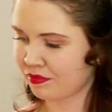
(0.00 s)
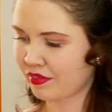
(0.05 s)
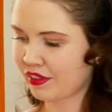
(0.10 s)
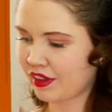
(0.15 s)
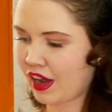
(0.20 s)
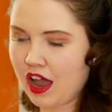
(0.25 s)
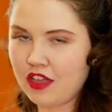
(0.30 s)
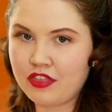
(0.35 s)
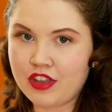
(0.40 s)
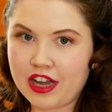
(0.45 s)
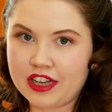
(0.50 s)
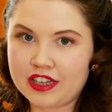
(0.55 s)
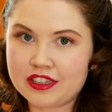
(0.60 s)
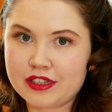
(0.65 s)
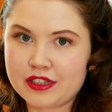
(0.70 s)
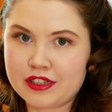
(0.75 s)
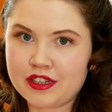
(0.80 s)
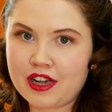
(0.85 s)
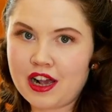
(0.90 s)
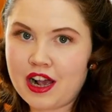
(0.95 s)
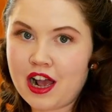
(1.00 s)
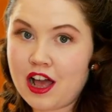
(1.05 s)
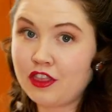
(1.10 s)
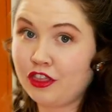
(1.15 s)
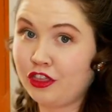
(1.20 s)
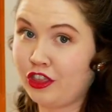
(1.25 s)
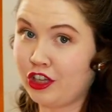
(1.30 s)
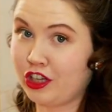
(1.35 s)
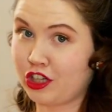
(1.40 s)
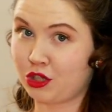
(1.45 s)
And that's
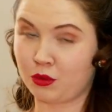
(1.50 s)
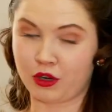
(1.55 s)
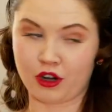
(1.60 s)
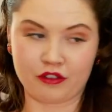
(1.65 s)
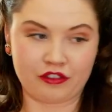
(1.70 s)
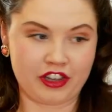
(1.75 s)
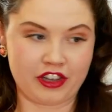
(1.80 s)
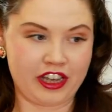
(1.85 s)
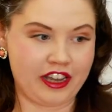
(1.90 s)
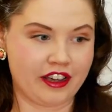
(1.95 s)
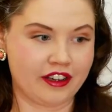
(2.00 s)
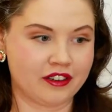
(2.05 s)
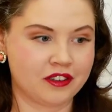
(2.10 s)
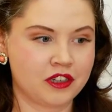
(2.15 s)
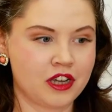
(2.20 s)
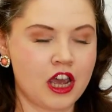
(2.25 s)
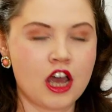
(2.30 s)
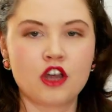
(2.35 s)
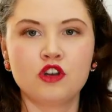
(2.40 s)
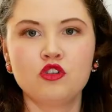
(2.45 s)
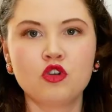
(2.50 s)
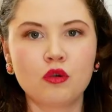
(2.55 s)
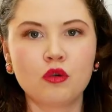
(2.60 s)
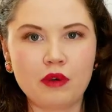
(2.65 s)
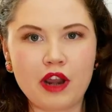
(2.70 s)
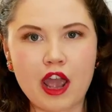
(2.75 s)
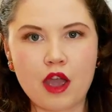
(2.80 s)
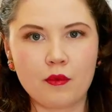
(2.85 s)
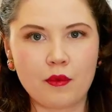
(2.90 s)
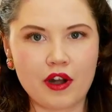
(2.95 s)
this one over here. Normally
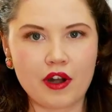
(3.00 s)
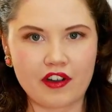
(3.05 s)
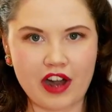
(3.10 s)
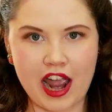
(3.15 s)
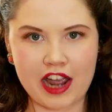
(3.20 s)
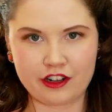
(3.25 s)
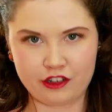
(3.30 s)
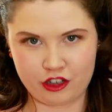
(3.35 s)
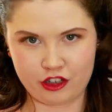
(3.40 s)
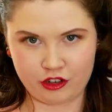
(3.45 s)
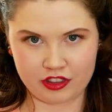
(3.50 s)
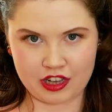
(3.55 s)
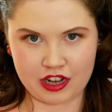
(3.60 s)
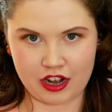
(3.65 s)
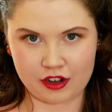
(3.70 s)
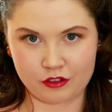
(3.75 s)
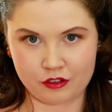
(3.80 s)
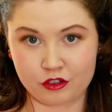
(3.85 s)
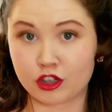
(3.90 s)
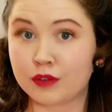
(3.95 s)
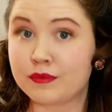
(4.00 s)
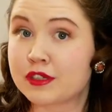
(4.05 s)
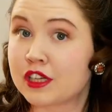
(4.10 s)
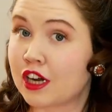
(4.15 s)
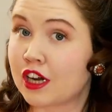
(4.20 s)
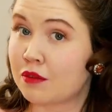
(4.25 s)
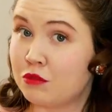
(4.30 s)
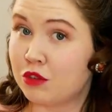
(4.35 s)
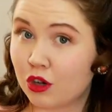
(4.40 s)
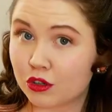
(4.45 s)
I wear a hat during the live streams and
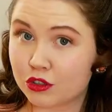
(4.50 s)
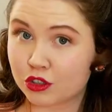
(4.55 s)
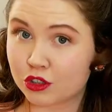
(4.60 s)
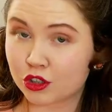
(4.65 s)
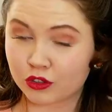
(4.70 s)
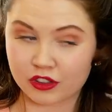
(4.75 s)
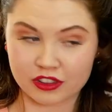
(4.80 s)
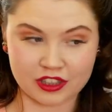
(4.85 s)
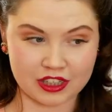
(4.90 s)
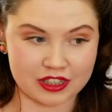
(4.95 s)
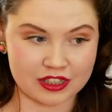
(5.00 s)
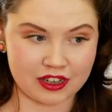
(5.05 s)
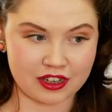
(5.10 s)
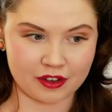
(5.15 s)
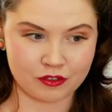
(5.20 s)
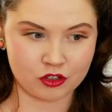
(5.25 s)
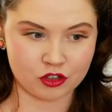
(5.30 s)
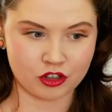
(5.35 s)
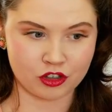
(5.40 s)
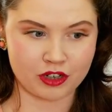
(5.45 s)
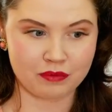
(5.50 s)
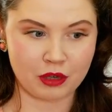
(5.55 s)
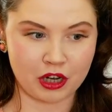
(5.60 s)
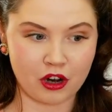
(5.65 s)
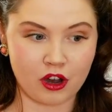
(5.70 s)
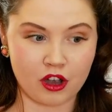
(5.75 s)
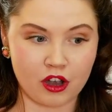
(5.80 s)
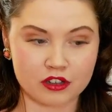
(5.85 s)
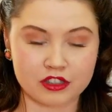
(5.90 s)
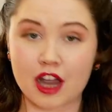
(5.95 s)
I'm not during this live stream
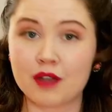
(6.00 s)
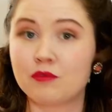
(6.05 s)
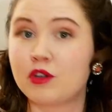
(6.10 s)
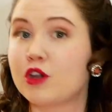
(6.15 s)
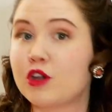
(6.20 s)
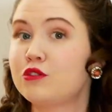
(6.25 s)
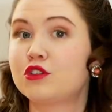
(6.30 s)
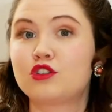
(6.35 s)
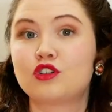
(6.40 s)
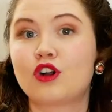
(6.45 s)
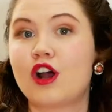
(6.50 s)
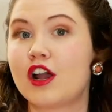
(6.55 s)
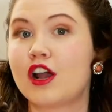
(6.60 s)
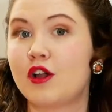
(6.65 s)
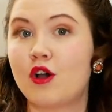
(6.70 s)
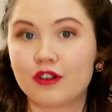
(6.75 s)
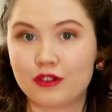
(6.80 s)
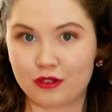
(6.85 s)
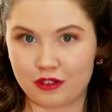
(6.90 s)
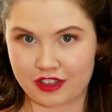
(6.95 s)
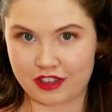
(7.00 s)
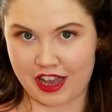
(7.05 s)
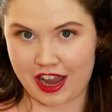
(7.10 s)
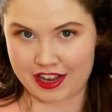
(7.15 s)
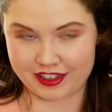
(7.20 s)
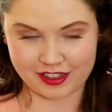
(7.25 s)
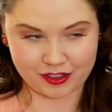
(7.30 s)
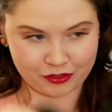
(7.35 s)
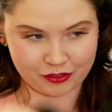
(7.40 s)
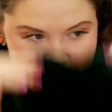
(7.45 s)
because I'm going to try on all the
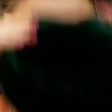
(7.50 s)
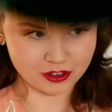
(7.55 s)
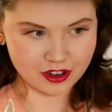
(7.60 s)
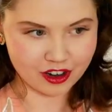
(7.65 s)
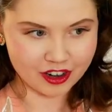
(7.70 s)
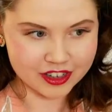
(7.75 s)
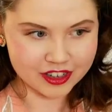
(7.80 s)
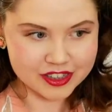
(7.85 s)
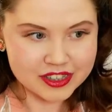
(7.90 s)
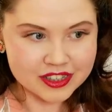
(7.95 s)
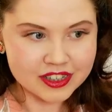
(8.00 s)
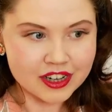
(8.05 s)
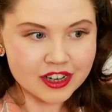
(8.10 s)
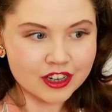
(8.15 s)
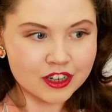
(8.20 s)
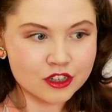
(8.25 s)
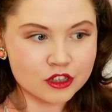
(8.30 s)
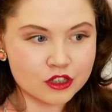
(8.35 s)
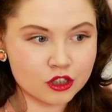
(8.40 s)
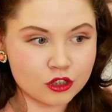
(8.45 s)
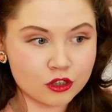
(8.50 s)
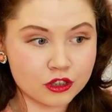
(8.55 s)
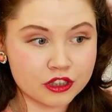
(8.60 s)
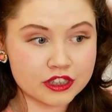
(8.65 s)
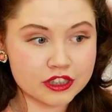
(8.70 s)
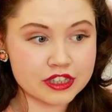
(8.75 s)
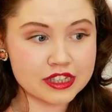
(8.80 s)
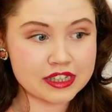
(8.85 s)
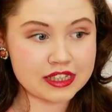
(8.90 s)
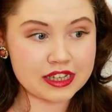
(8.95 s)
hats for you guys so you can
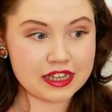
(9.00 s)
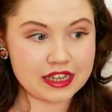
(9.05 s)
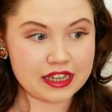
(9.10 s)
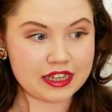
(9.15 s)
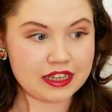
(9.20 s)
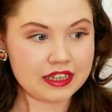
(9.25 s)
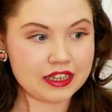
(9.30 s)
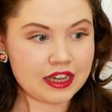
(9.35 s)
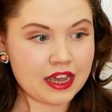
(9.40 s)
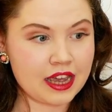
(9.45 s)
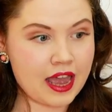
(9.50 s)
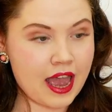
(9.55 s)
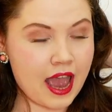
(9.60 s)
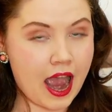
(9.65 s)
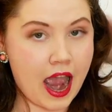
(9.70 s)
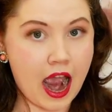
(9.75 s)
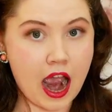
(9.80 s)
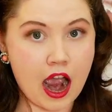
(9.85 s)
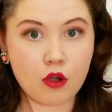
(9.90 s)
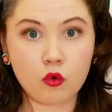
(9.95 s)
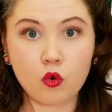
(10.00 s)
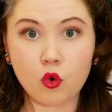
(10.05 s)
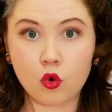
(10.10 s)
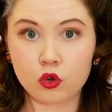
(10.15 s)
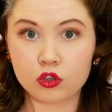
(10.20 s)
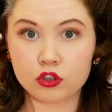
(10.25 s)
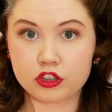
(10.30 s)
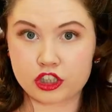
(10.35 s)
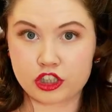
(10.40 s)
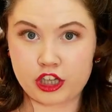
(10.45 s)
see how all
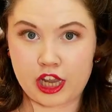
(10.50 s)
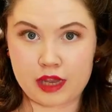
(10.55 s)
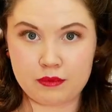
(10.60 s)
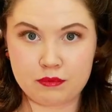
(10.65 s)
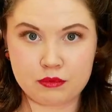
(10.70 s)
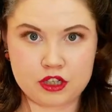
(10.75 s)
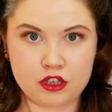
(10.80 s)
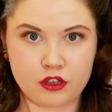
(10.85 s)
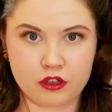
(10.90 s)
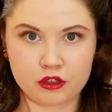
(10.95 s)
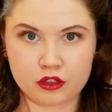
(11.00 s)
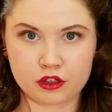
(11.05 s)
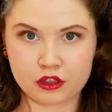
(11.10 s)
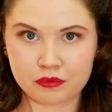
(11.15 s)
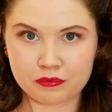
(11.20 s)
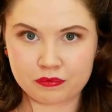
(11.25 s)
the shapes look.